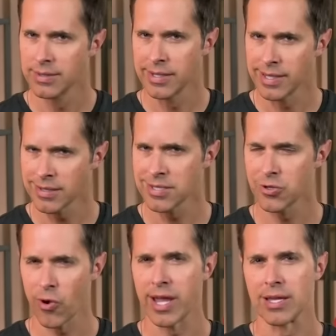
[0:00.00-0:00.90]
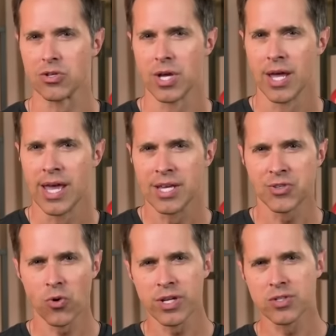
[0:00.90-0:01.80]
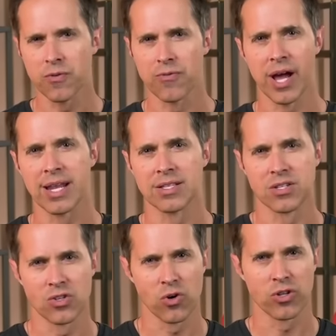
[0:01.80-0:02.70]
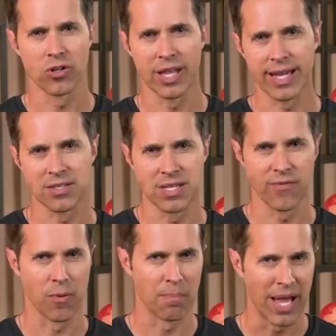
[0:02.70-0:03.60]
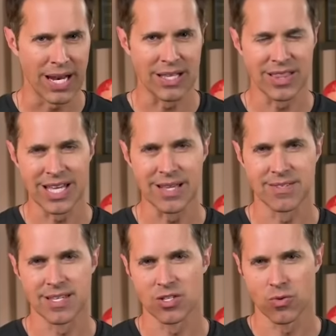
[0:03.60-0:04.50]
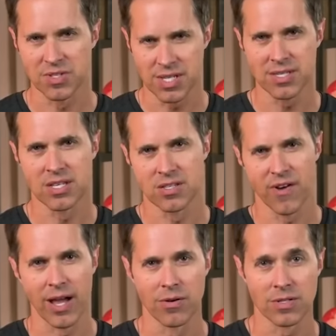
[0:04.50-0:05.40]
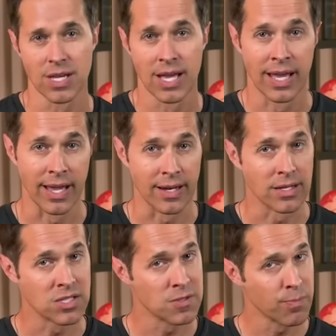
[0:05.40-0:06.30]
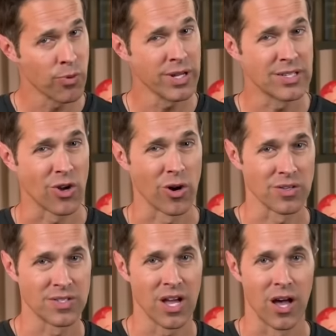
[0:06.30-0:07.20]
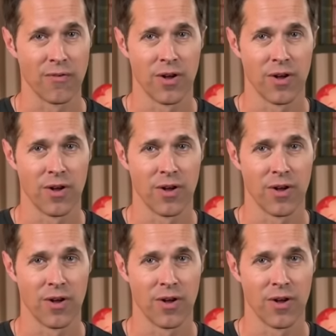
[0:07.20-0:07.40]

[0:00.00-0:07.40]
And that's strange. Historians are fighting to turn their legacy from petty thieves into resistance fighters, and it's pretty dark stuff.